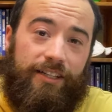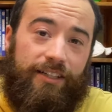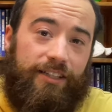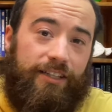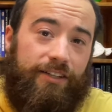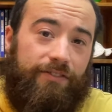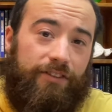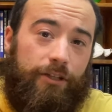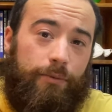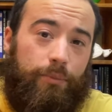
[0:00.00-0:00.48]

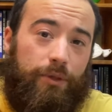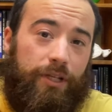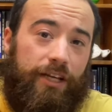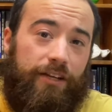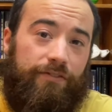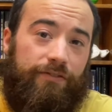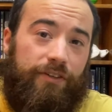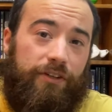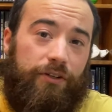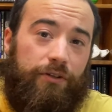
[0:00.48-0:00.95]
leaving the playing
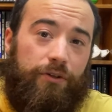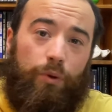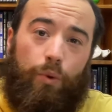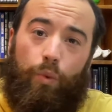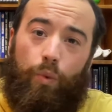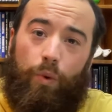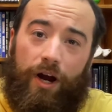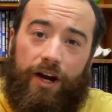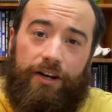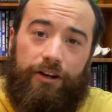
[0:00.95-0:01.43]
field
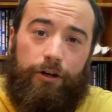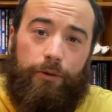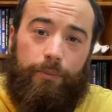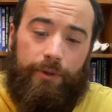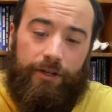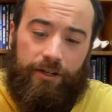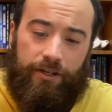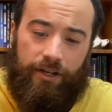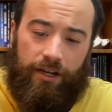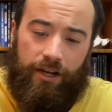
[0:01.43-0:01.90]
wide
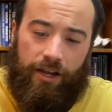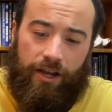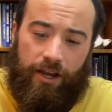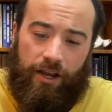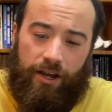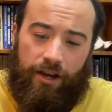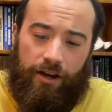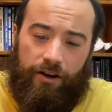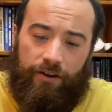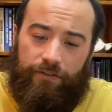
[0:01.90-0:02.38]
open
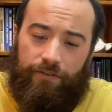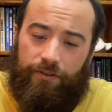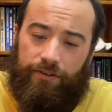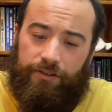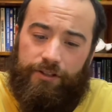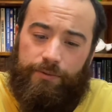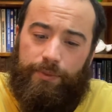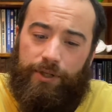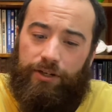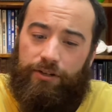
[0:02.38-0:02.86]
for
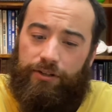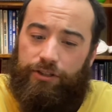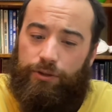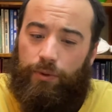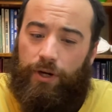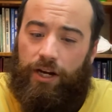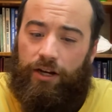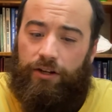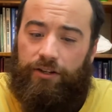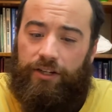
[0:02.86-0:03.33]

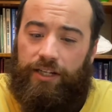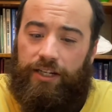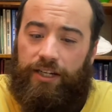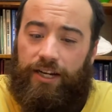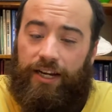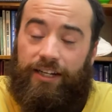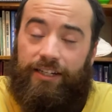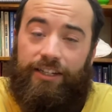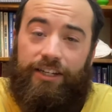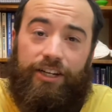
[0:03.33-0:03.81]
spirituality
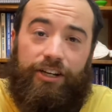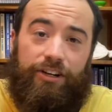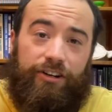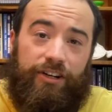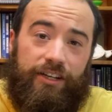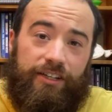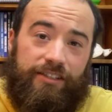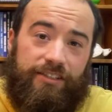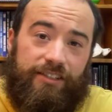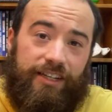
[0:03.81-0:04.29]
and
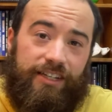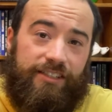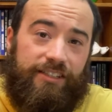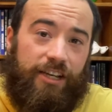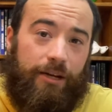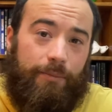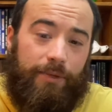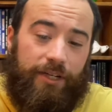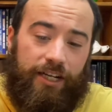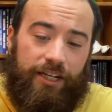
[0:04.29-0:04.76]
curious
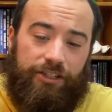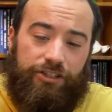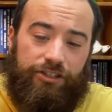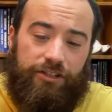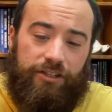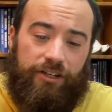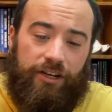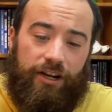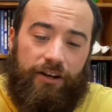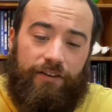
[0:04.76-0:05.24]

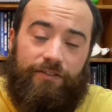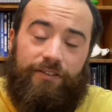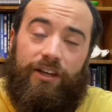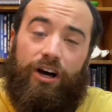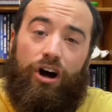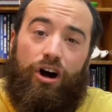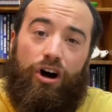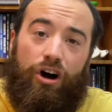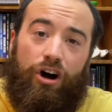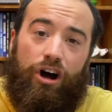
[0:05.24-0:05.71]
examination of the
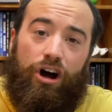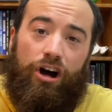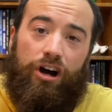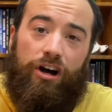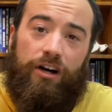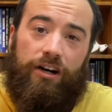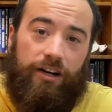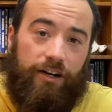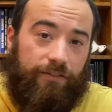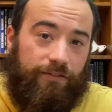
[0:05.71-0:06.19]
awe
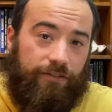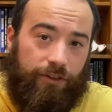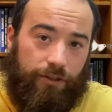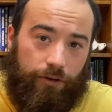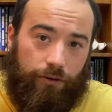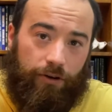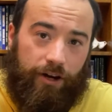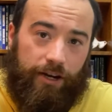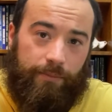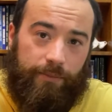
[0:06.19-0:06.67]
of the
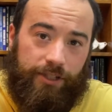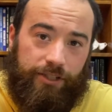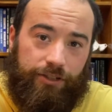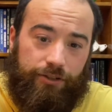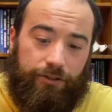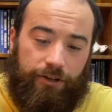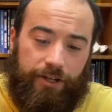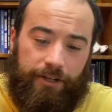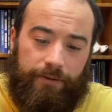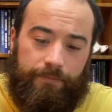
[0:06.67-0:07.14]
great
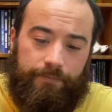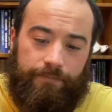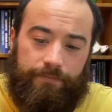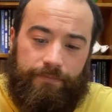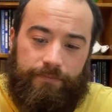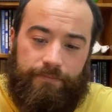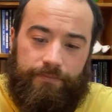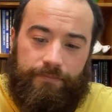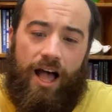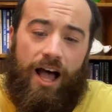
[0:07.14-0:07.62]
mystery.
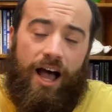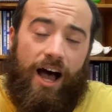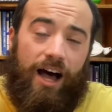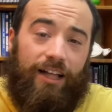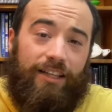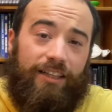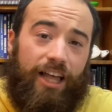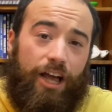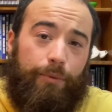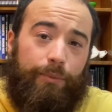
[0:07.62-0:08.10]

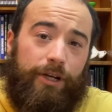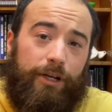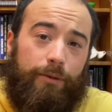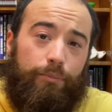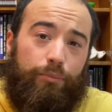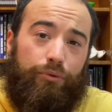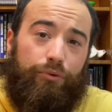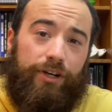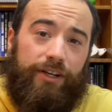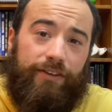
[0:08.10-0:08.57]
Allow me to
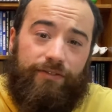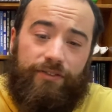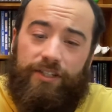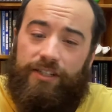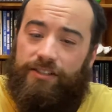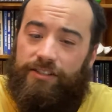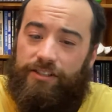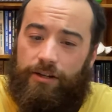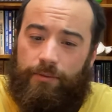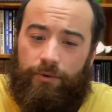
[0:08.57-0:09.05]
briefly
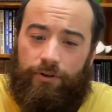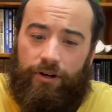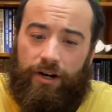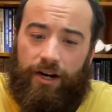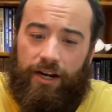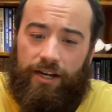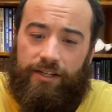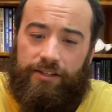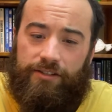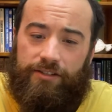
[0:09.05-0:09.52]

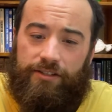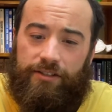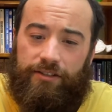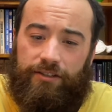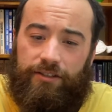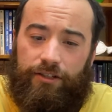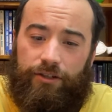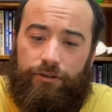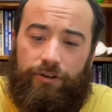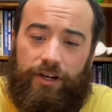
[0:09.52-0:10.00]
summarize
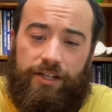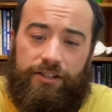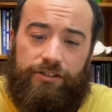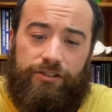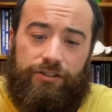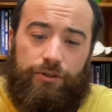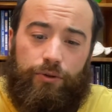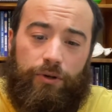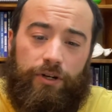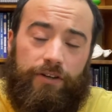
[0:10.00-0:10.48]
the creation
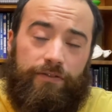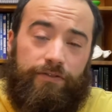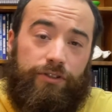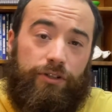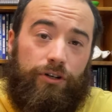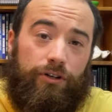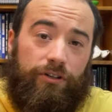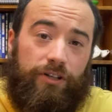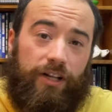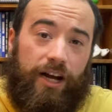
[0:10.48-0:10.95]
story of
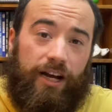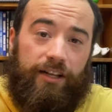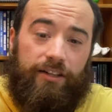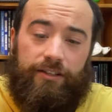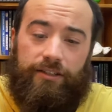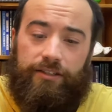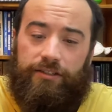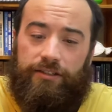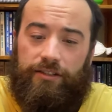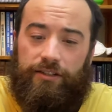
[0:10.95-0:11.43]
Turtle
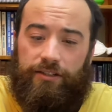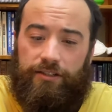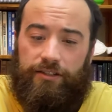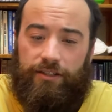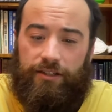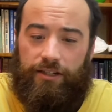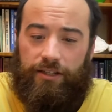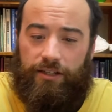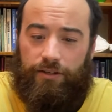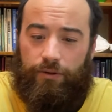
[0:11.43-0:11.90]
Island
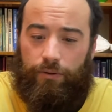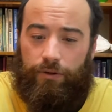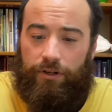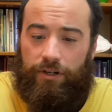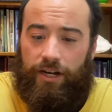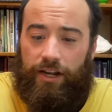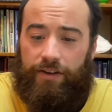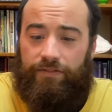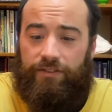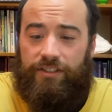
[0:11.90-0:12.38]
in order to
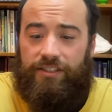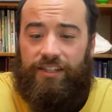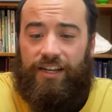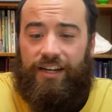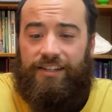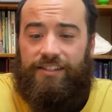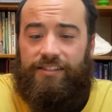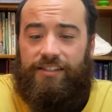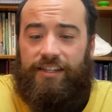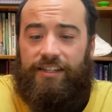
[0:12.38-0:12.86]

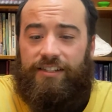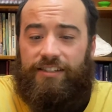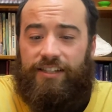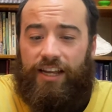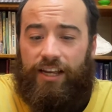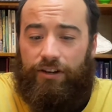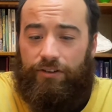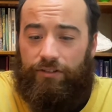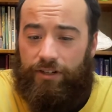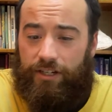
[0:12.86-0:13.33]
emphasize the
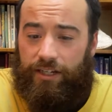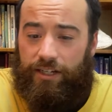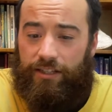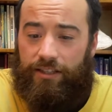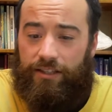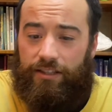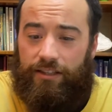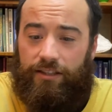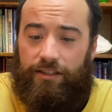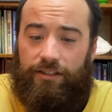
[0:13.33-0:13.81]
integrity
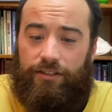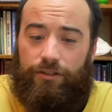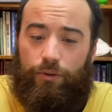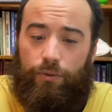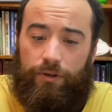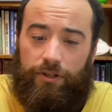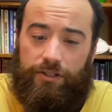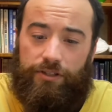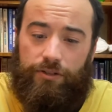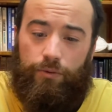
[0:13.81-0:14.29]

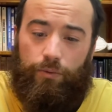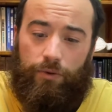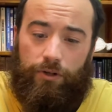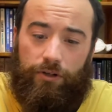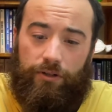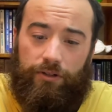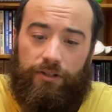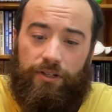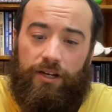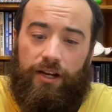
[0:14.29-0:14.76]
towards the
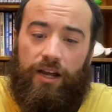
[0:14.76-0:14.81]
world